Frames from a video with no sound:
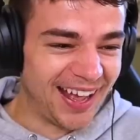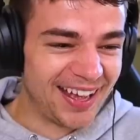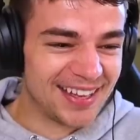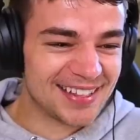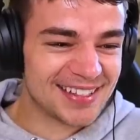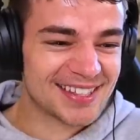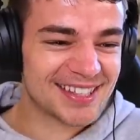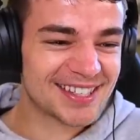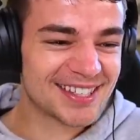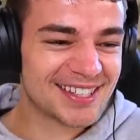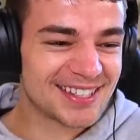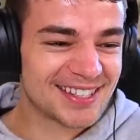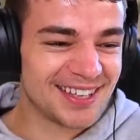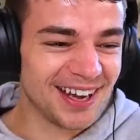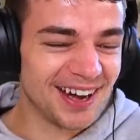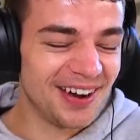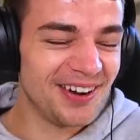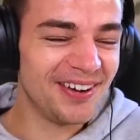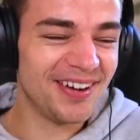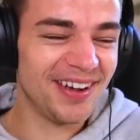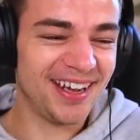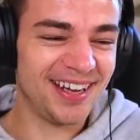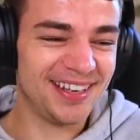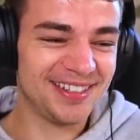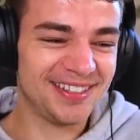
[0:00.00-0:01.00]
It's
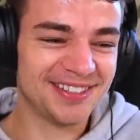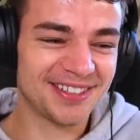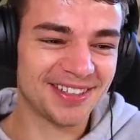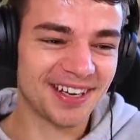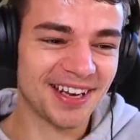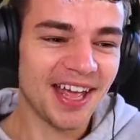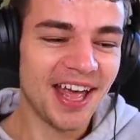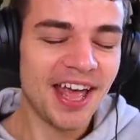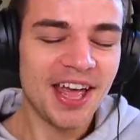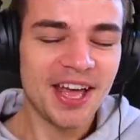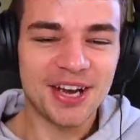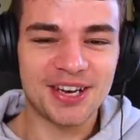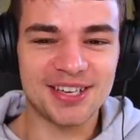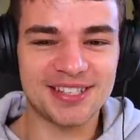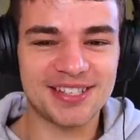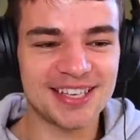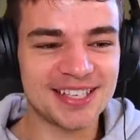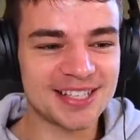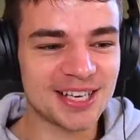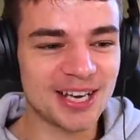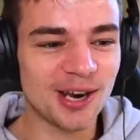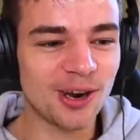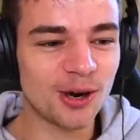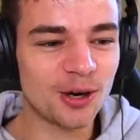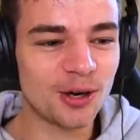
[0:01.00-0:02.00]
so interesting. Because
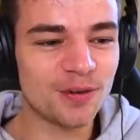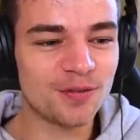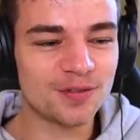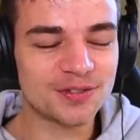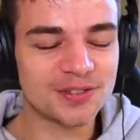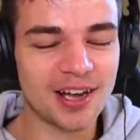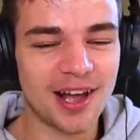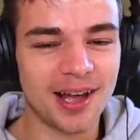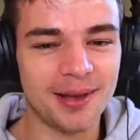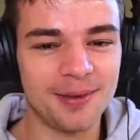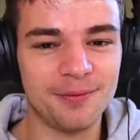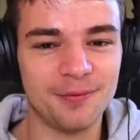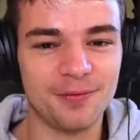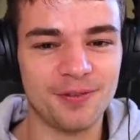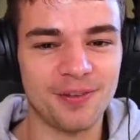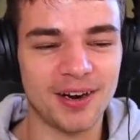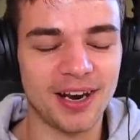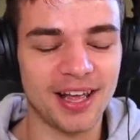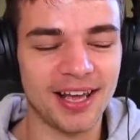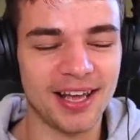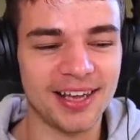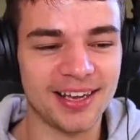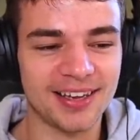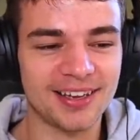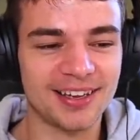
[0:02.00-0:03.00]
there's a lot of time for,
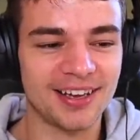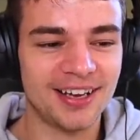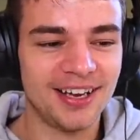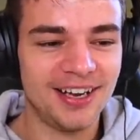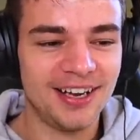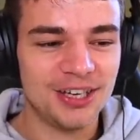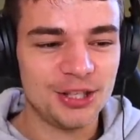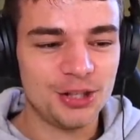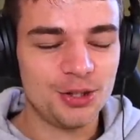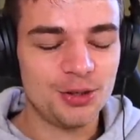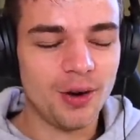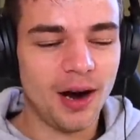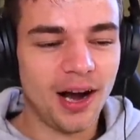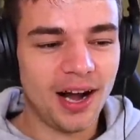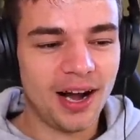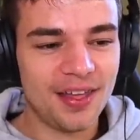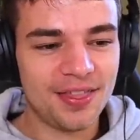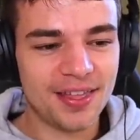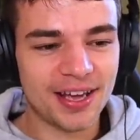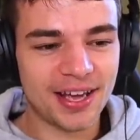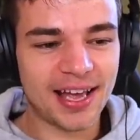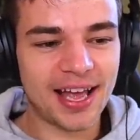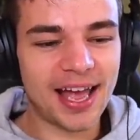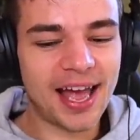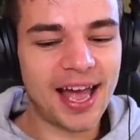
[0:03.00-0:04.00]
like, you
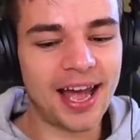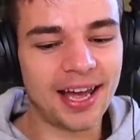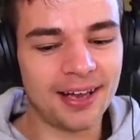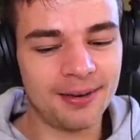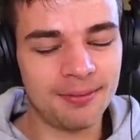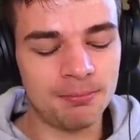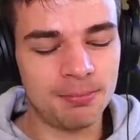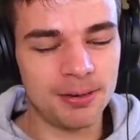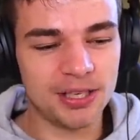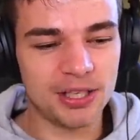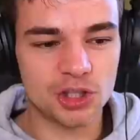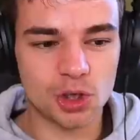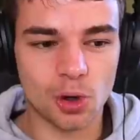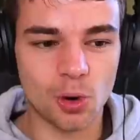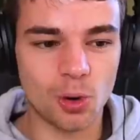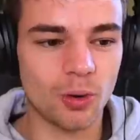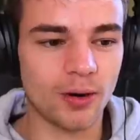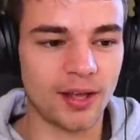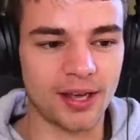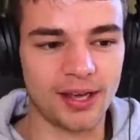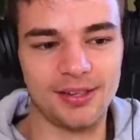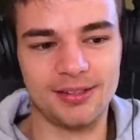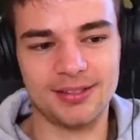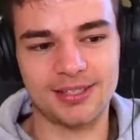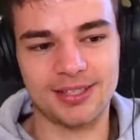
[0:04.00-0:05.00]
either can be
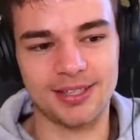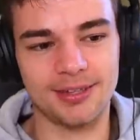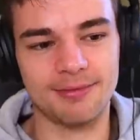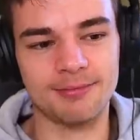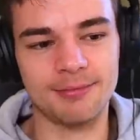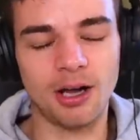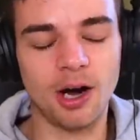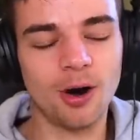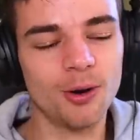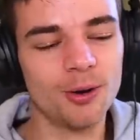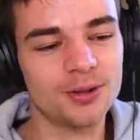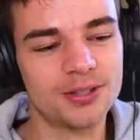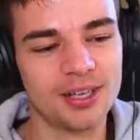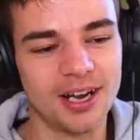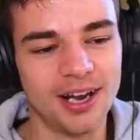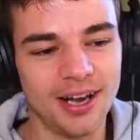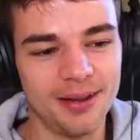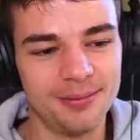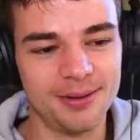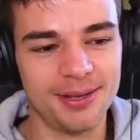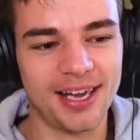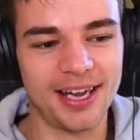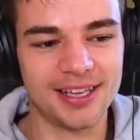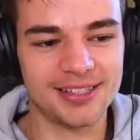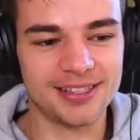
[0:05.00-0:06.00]
talking to them the whole
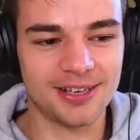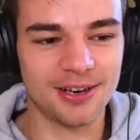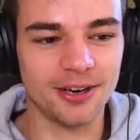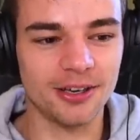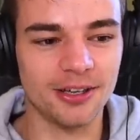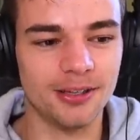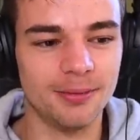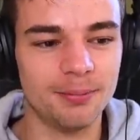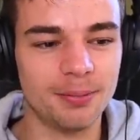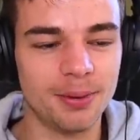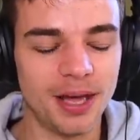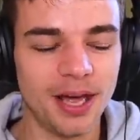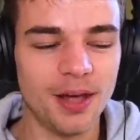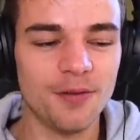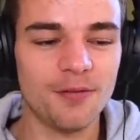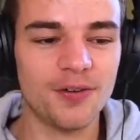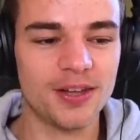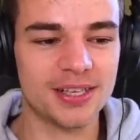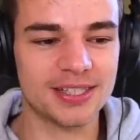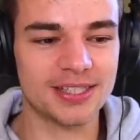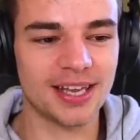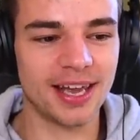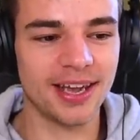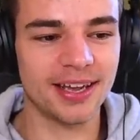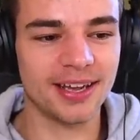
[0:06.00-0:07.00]
time and getting to know them, but if
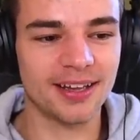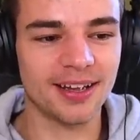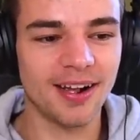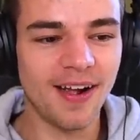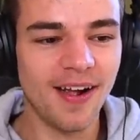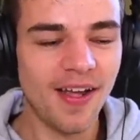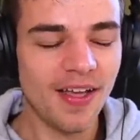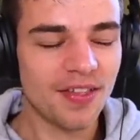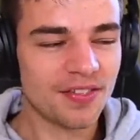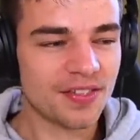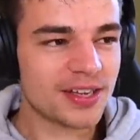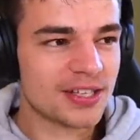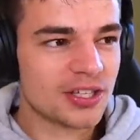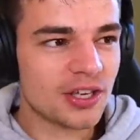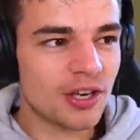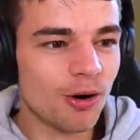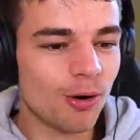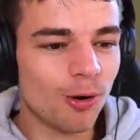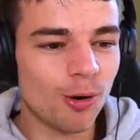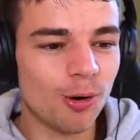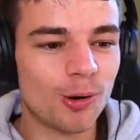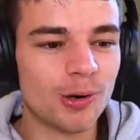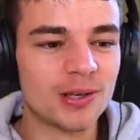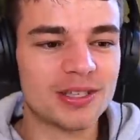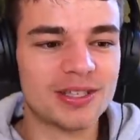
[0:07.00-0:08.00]
it's like, there's
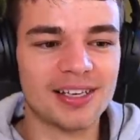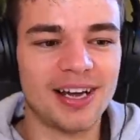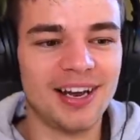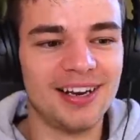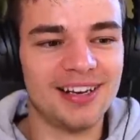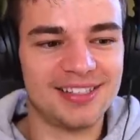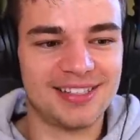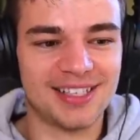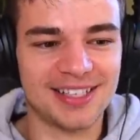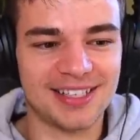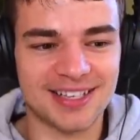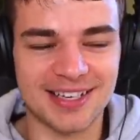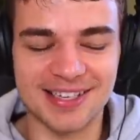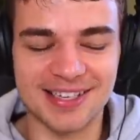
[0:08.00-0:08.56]
no awkward silences